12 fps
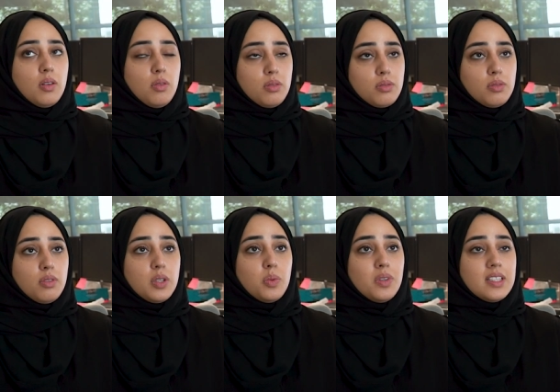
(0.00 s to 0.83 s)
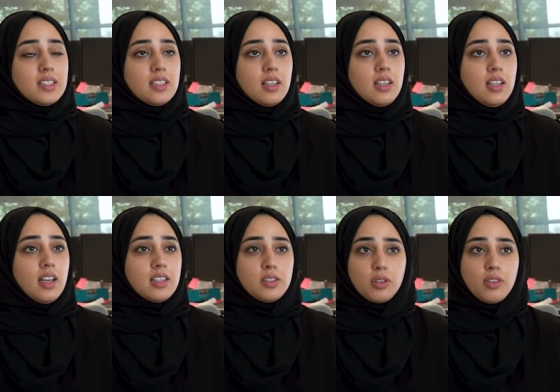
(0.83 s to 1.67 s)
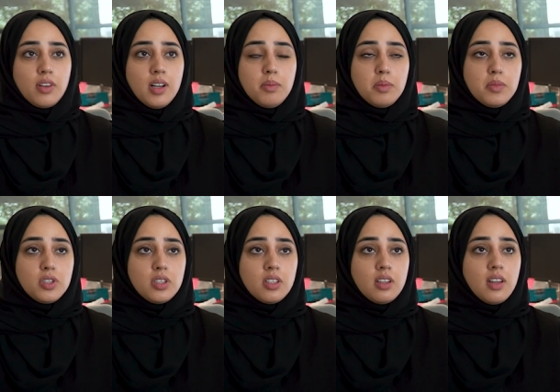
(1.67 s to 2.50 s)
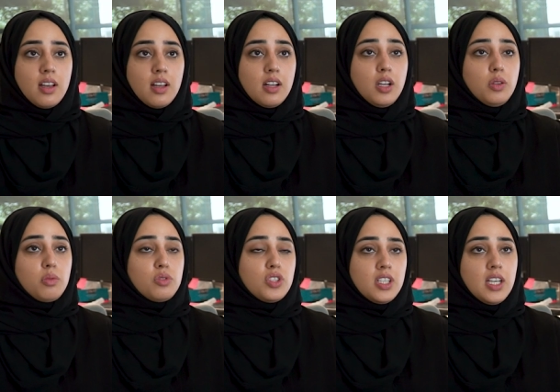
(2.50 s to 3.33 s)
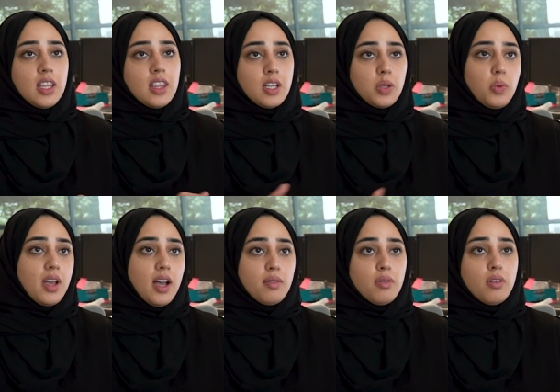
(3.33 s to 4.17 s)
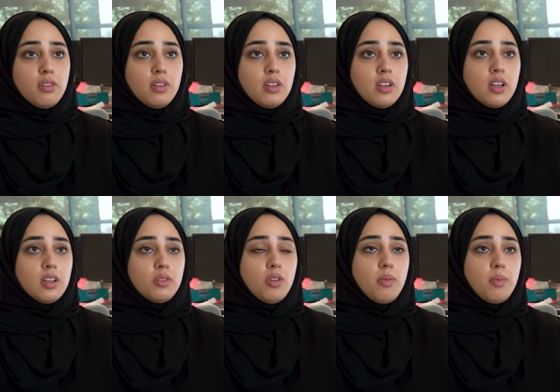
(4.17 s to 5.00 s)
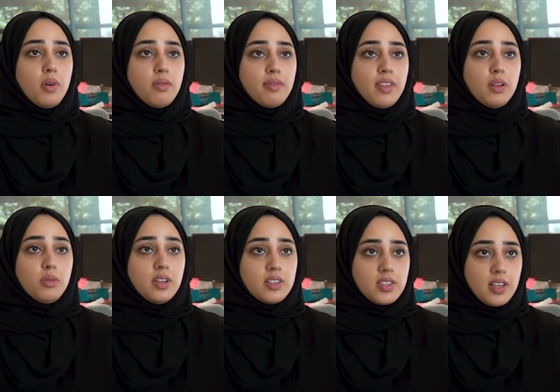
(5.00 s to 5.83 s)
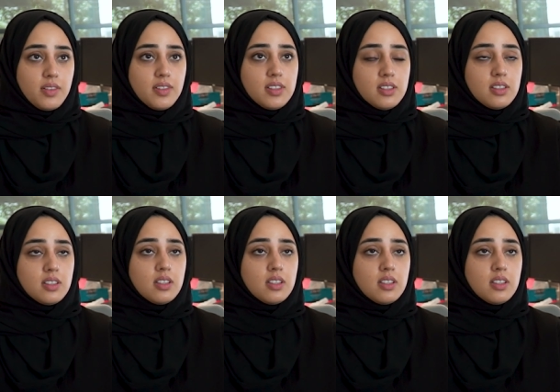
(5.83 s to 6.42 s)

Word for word: Also, it will study, as Dr. Mohammed mentioned, the electron sheet that we have on top of the lunar surface.